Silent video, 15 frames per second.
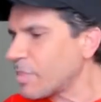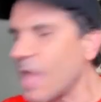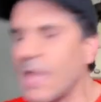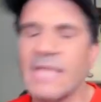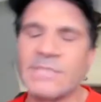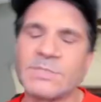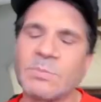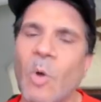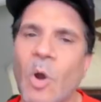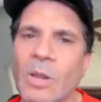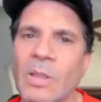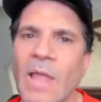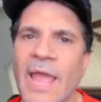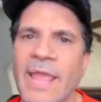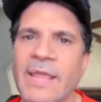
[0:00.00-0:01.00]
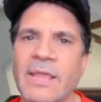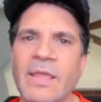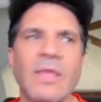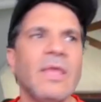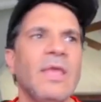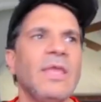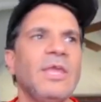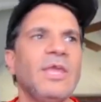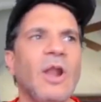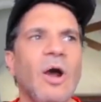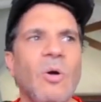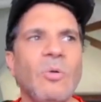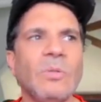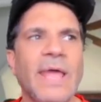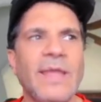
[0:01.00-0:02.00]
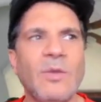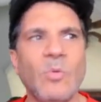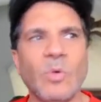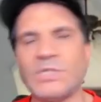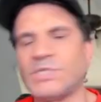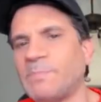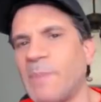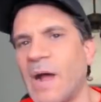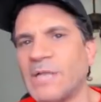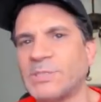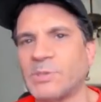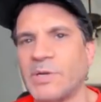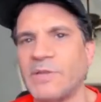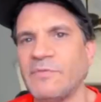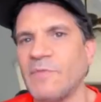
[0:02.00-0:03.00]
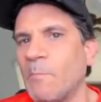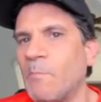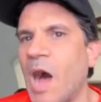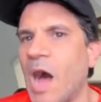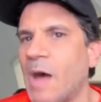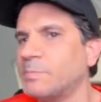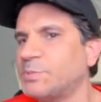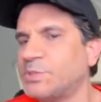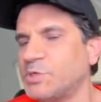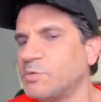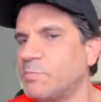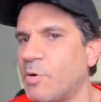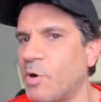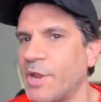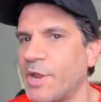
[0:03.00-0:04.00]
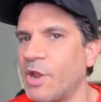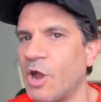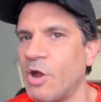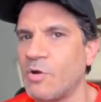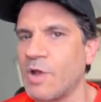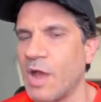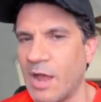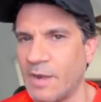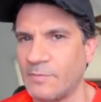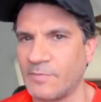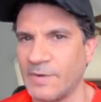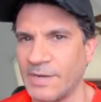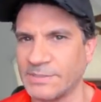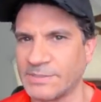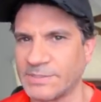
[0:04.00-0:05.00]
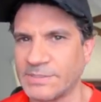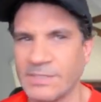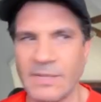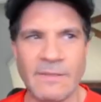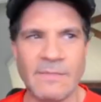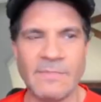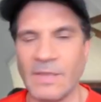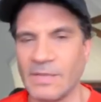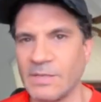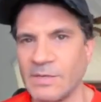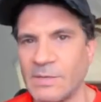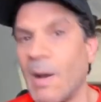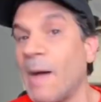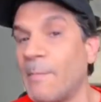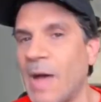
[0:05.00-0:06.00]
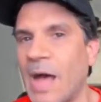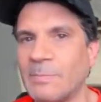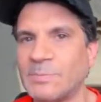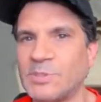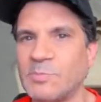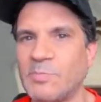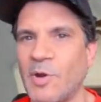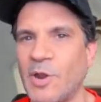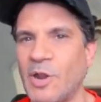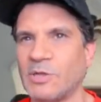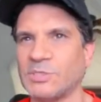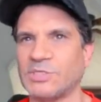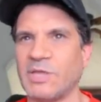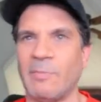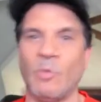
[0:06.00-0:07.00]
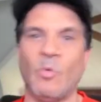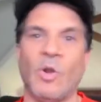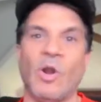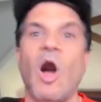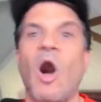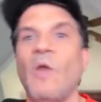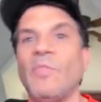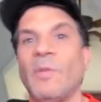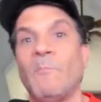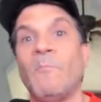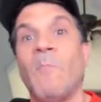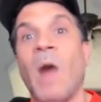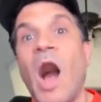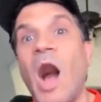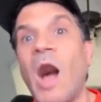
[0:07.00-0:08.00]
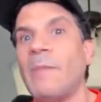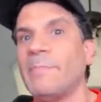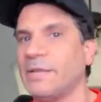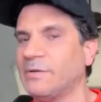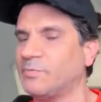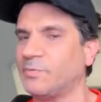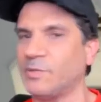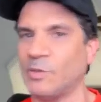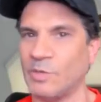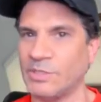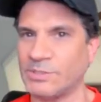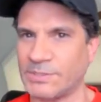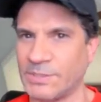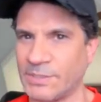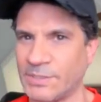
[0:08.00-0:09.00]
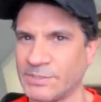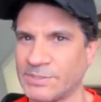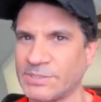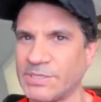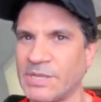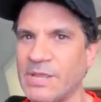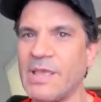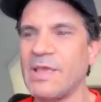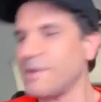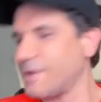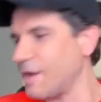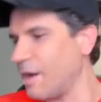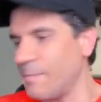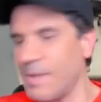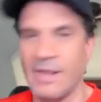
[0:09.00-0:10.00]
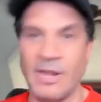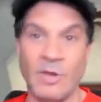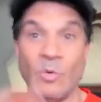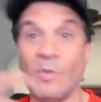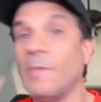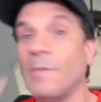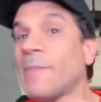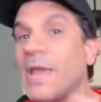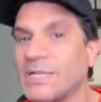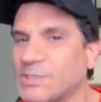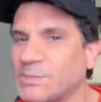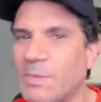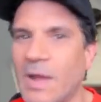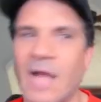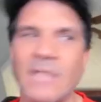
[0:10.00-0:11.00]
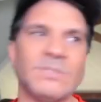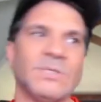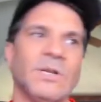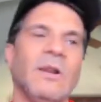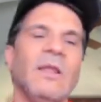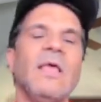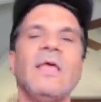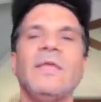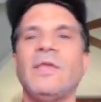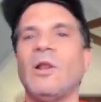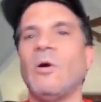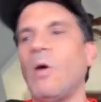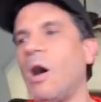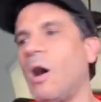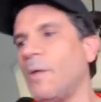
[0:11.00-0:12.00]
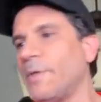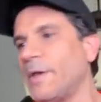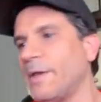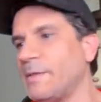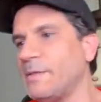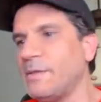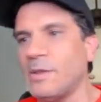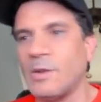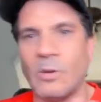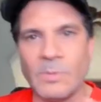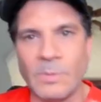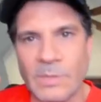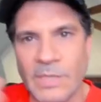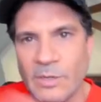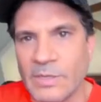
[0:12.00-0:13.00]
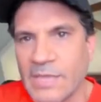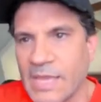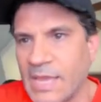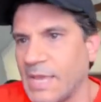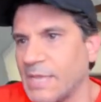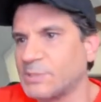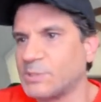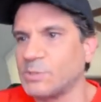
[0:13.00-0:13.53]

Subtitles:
It's more like, like we're sponsoring the Mom 2.0 conference, the Mom 2.0 summit, where all the mom influencers come in, and we're the main sponsor. All the, little kids